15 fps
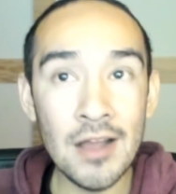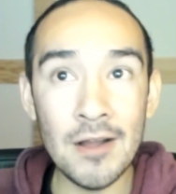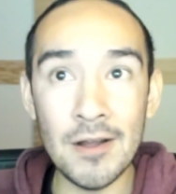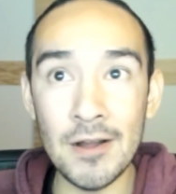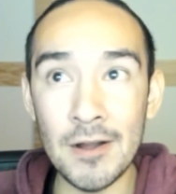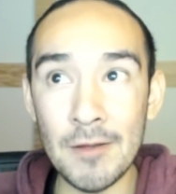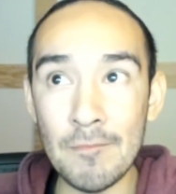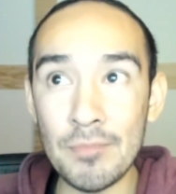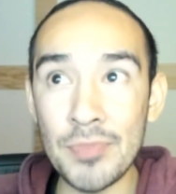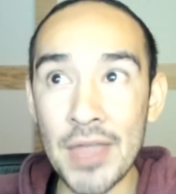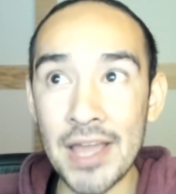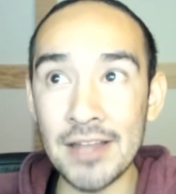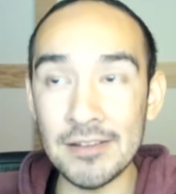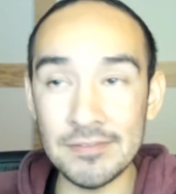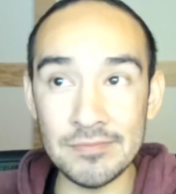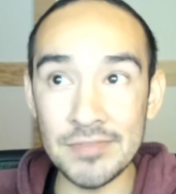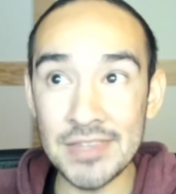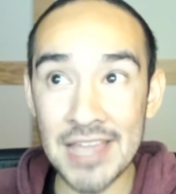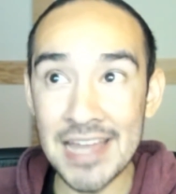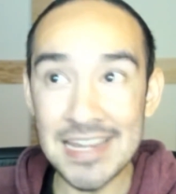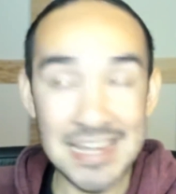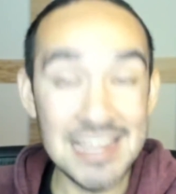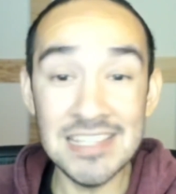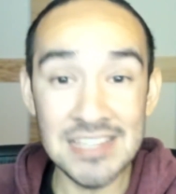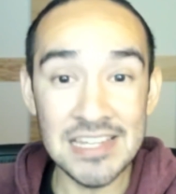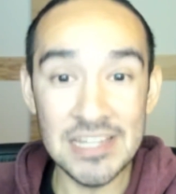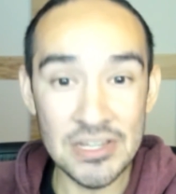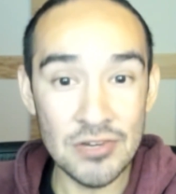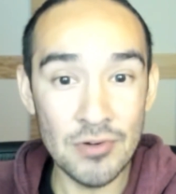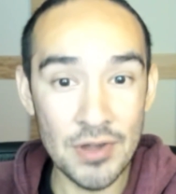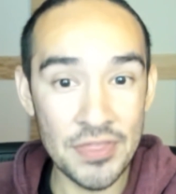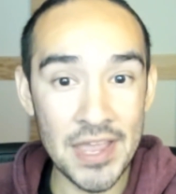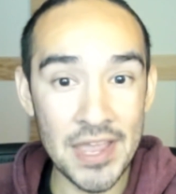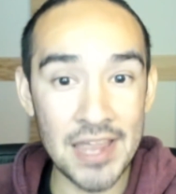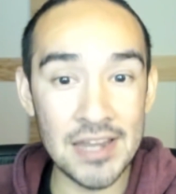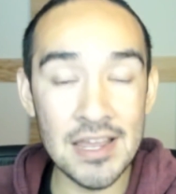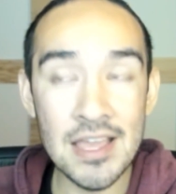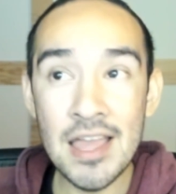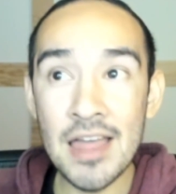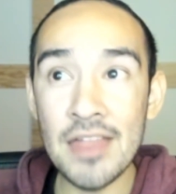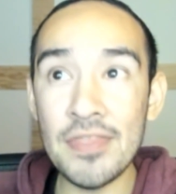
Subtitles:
that isn't urethane